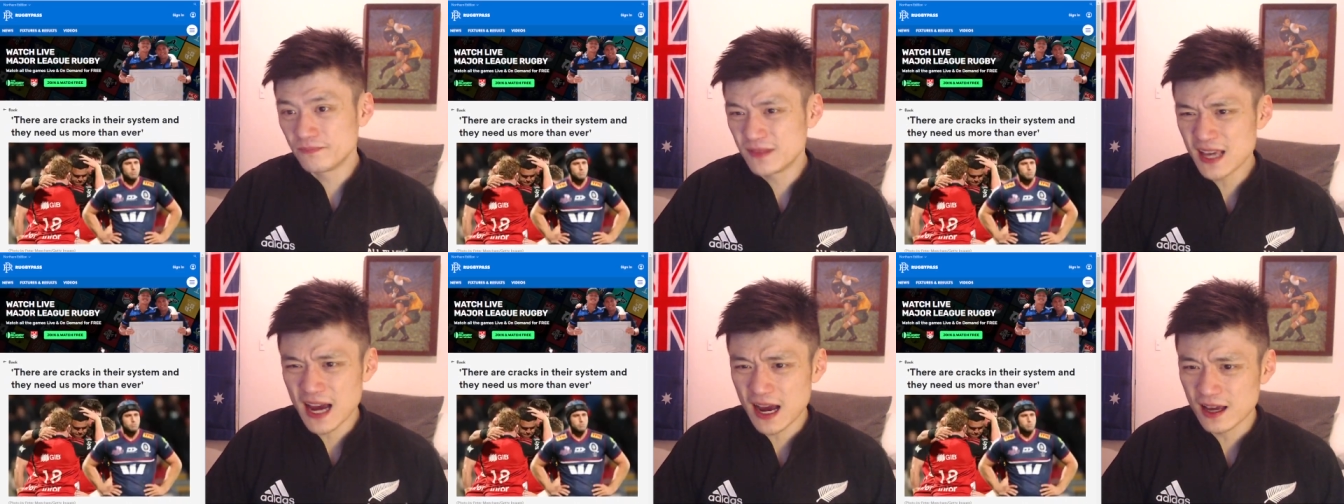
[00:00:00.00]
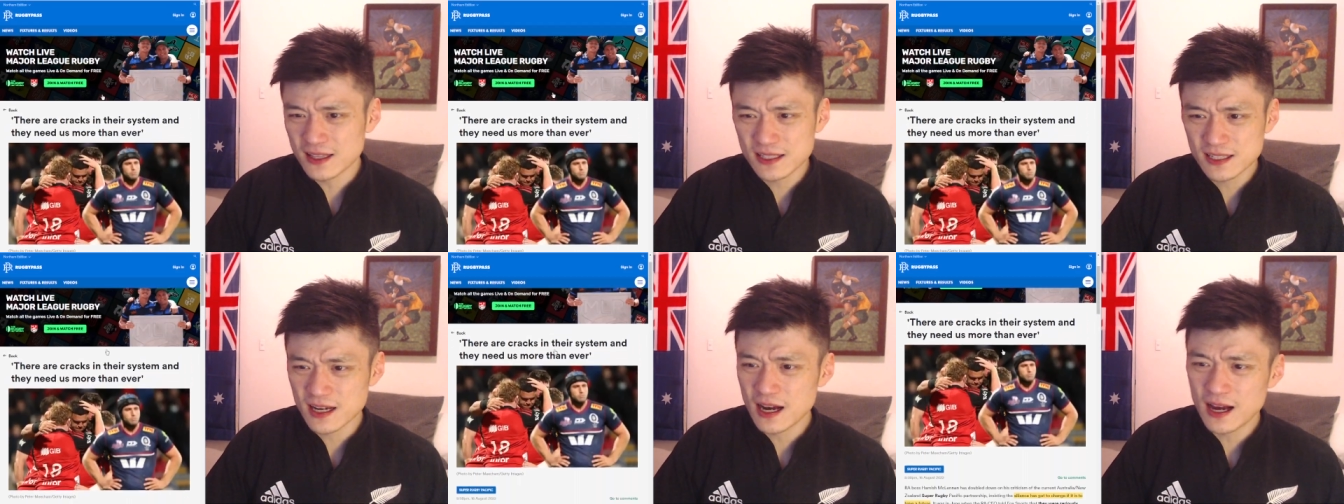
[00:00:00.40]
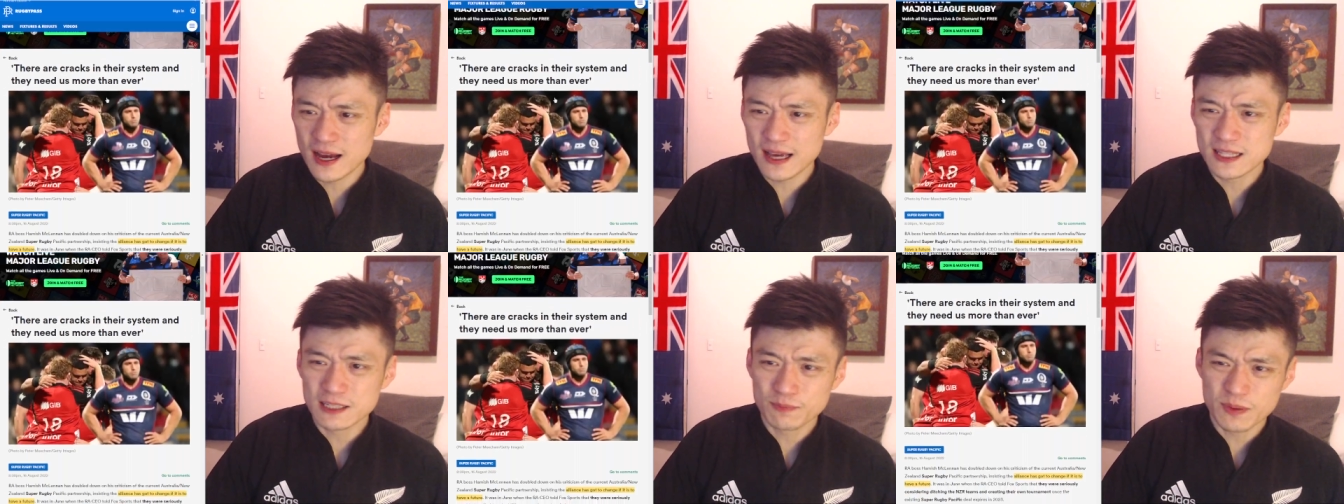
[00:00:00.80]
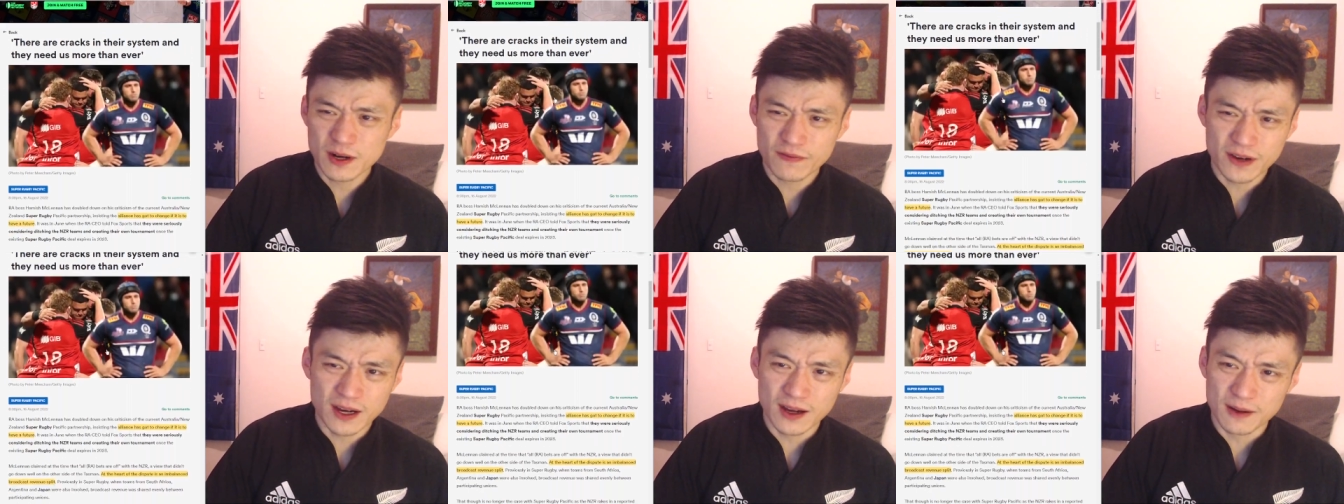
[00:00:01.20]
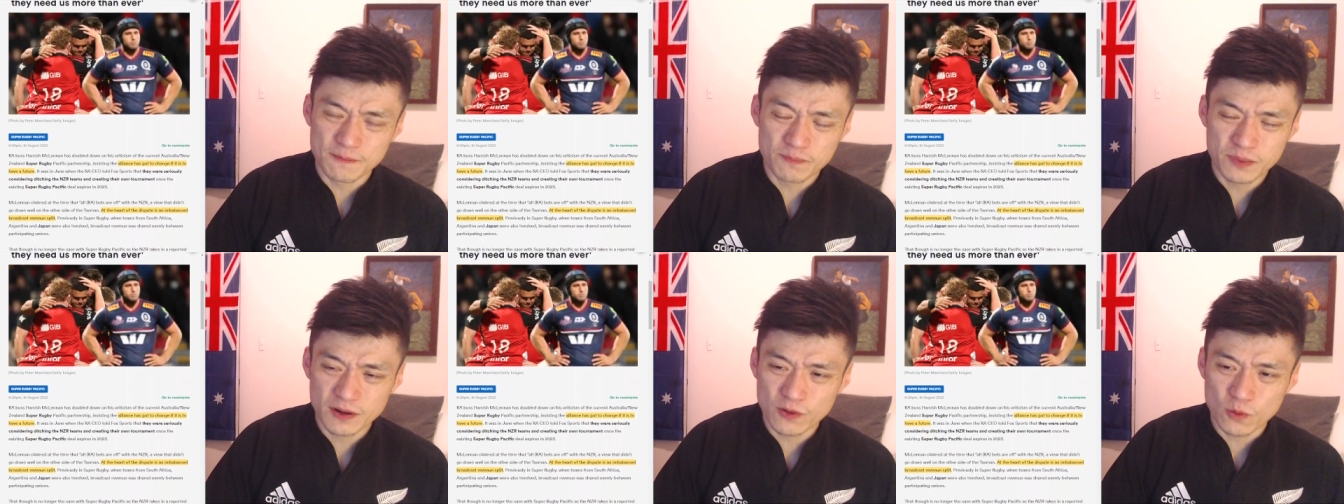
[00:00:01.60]
yeah, it's a bit of a
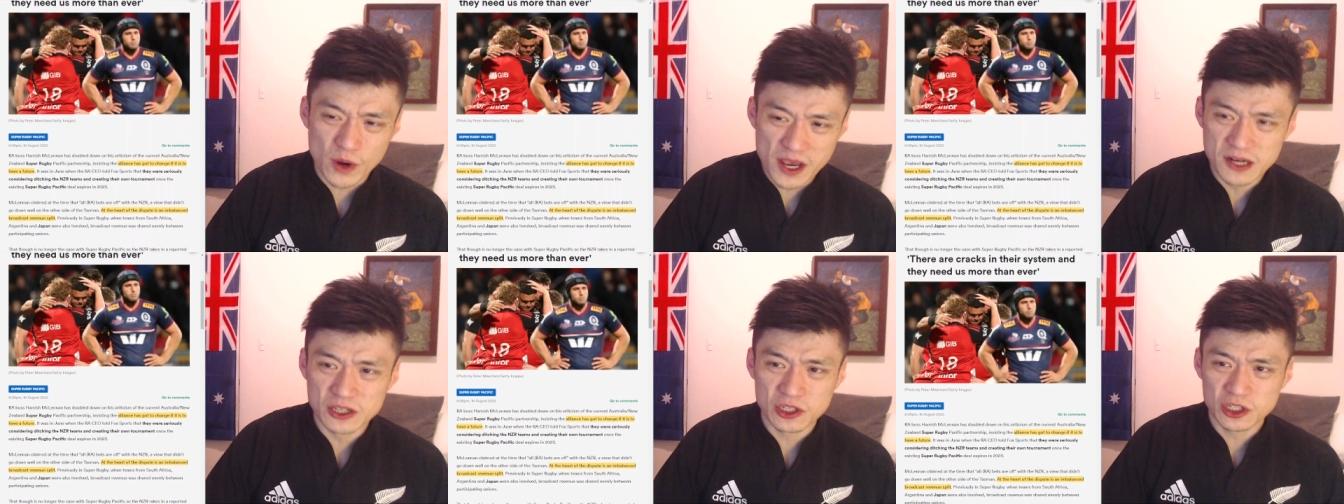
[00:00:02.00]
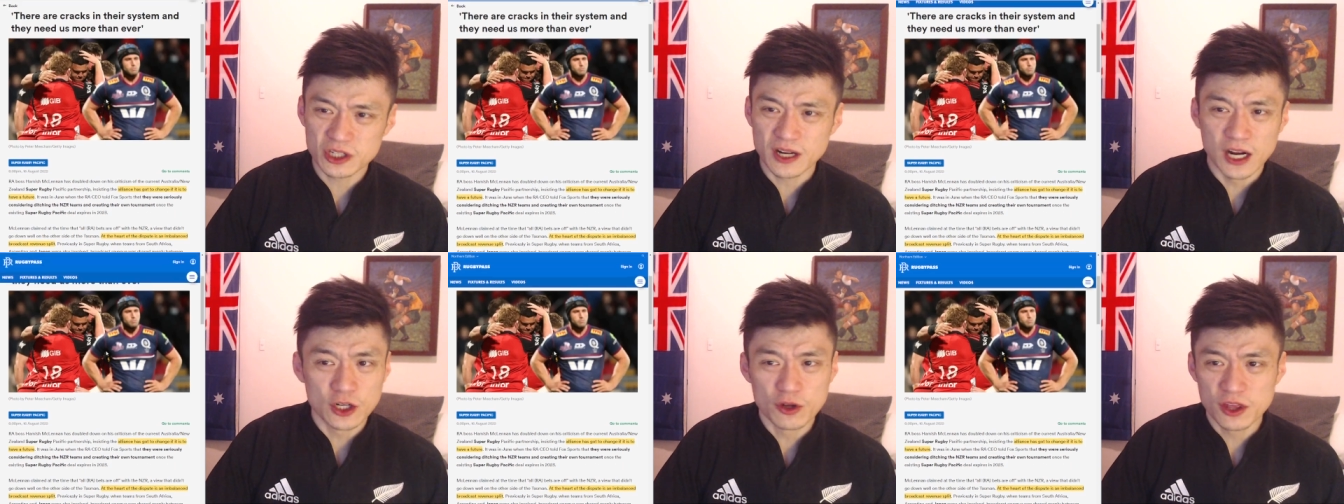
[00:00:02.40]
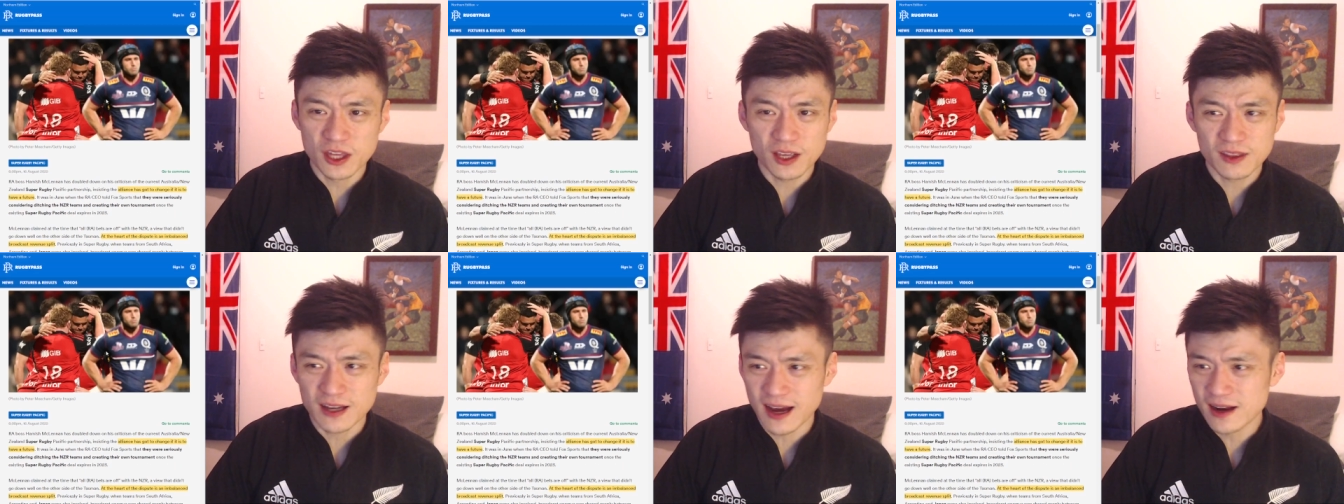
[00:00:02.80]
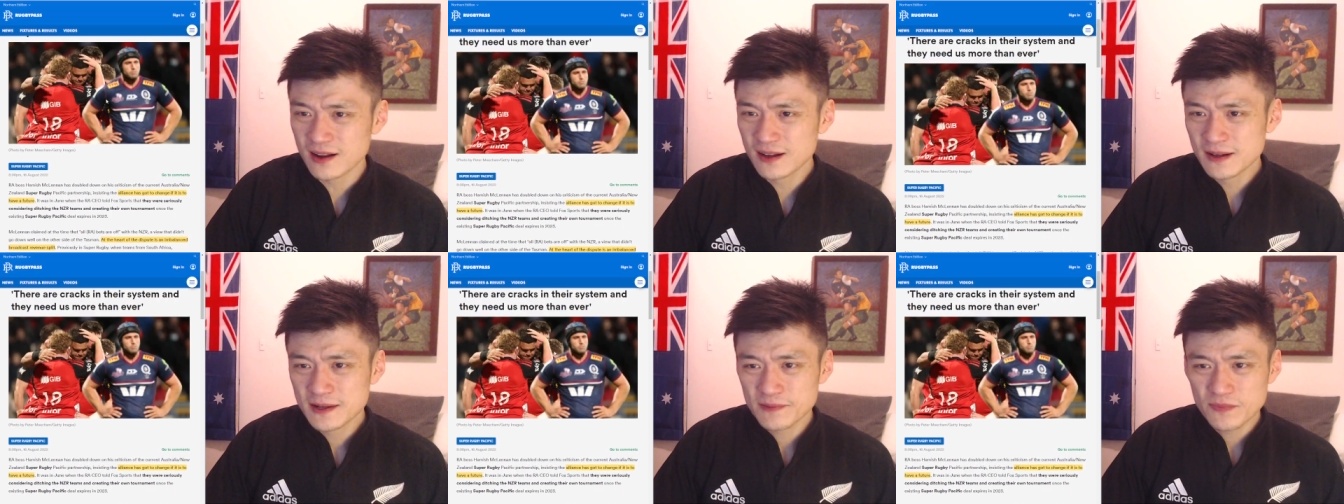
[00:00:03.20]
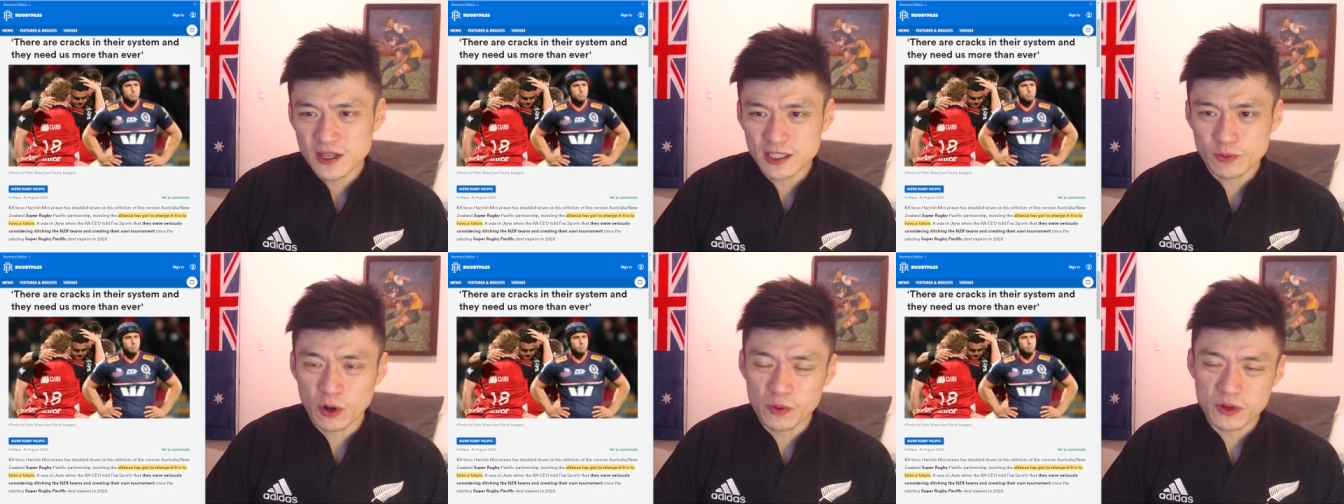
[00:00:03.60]
weird decision. I do think that
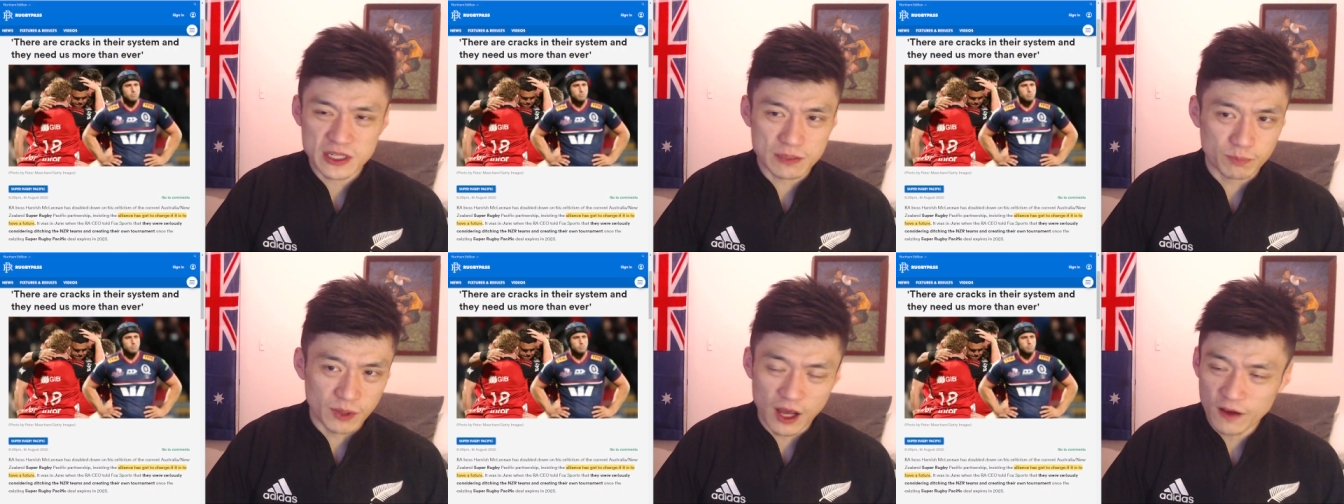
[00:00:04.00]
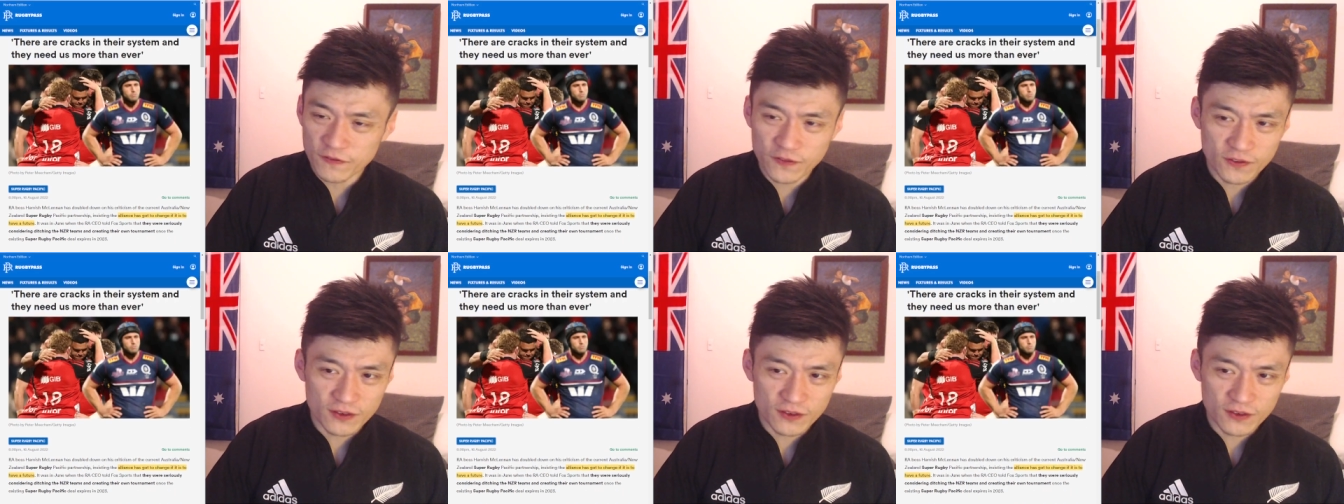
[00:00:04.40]
it's probably just a bluff.